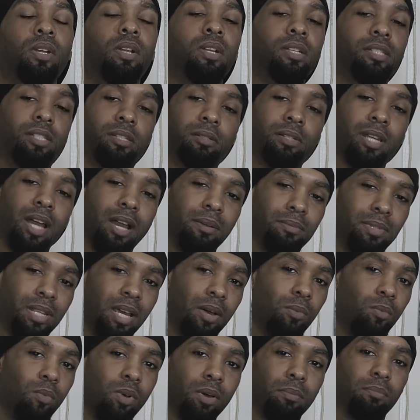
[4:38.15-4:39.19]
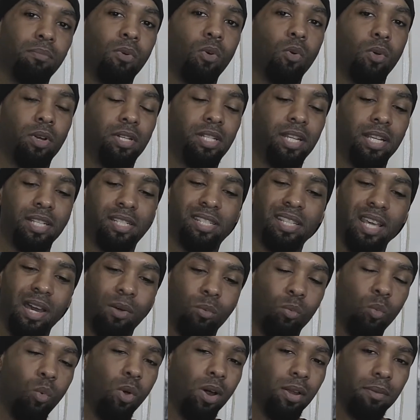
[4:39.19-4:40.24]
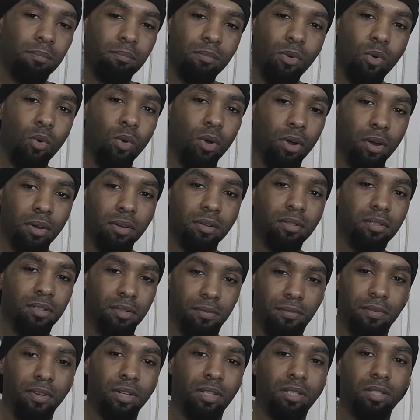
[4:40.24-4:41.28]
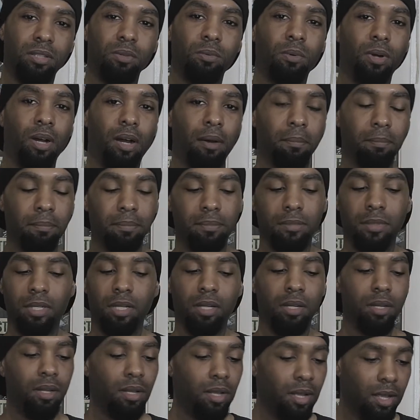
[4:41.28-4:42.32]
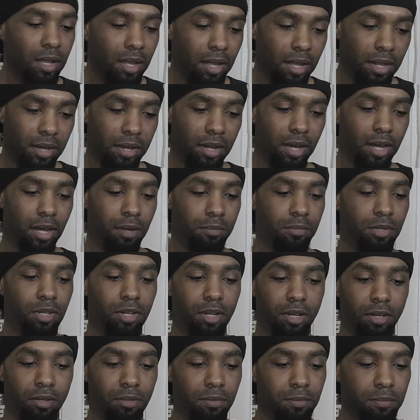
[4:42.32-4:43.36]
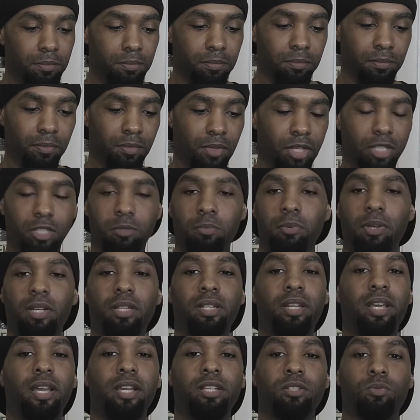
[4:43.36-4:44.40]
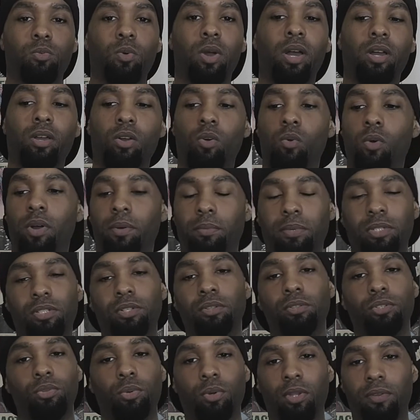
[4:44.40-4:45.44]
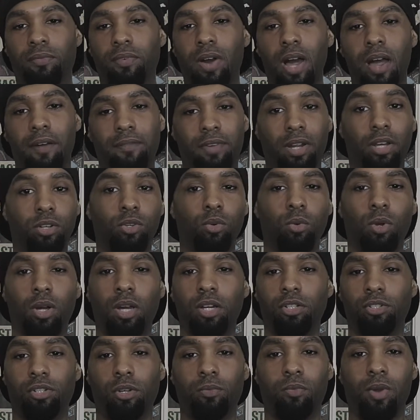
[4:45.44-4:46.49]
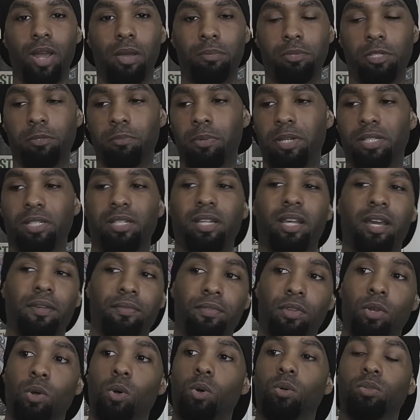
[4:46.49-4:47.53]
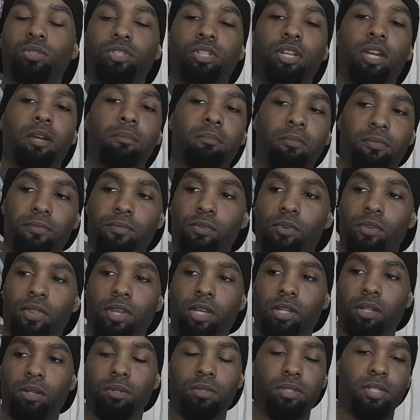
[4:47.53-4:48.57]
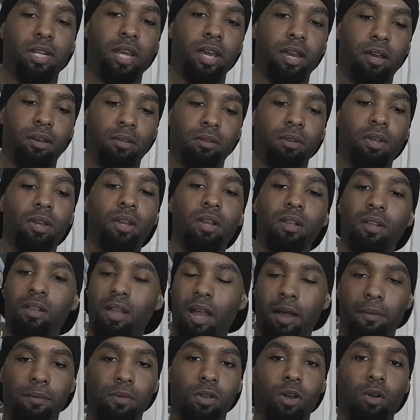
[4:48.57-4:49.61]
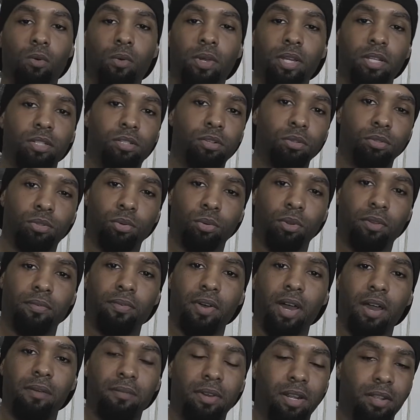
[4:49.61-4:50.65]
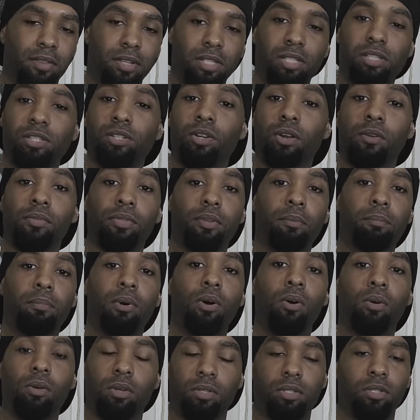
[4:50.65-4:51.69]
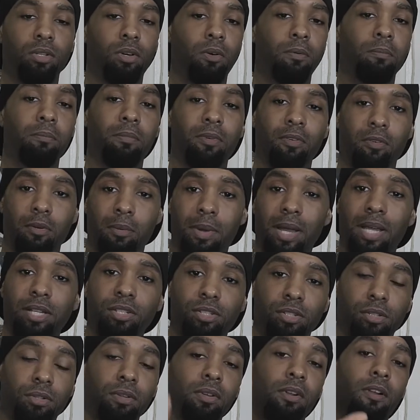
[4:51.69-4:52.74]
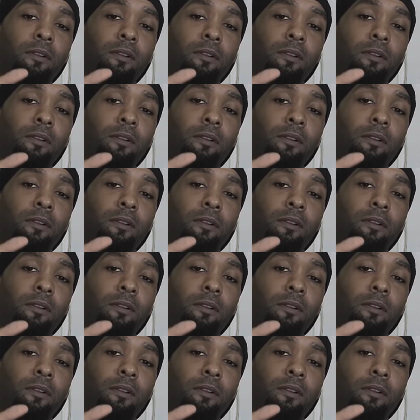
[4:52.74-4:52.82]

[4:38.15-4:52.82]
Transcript: Sometimes that one more, it takes that one more to fuck you up. And you know, there's been days where I go in with 225 and I do 100 reps, especially at the old gym before they closed down. I would go in 225. Now this is during the bulk, so remind you,